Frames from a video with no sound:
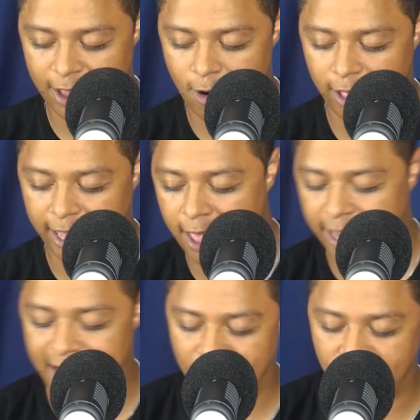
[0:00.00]
they're all like
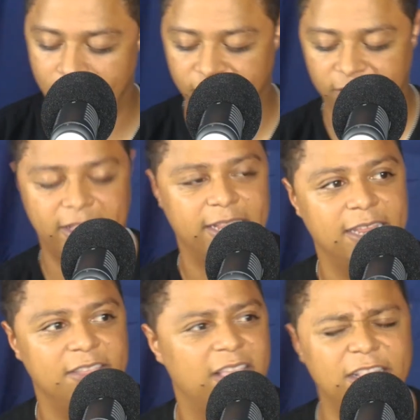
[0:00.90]
hugging after church, and then
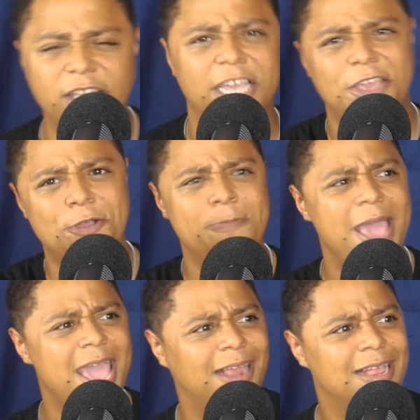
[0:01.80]
he's like, "Look at you,
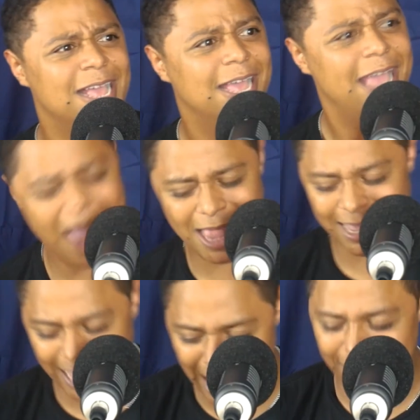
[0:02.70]
man,
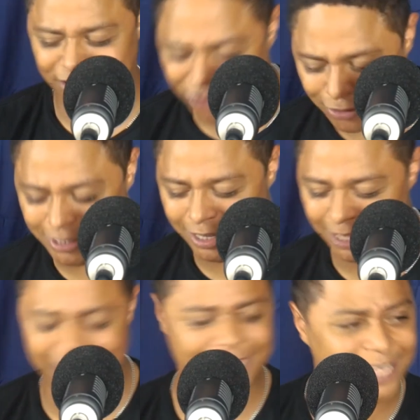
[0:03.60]
Eddie Kane Jr.
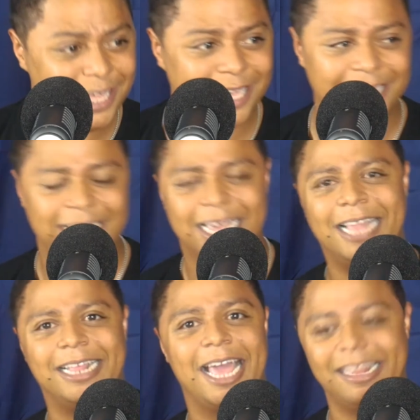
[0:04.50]
looking good."
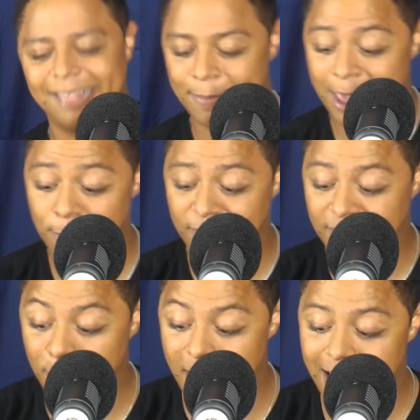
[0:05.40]
And then Eddie's like, "Man, you'd be
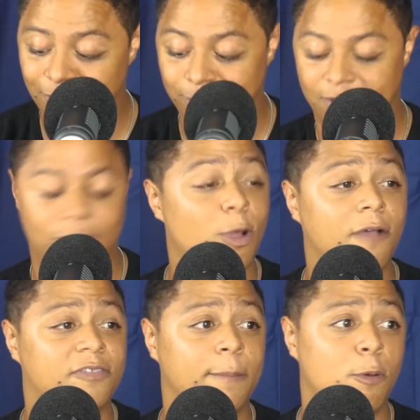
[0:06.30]
surprised what the
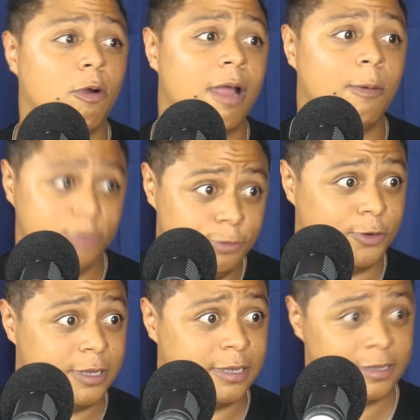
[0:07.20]
12-step program will do
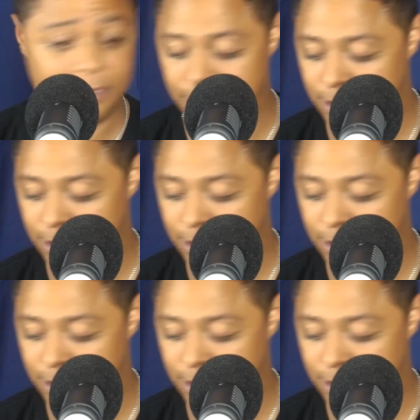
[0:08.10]
for you, you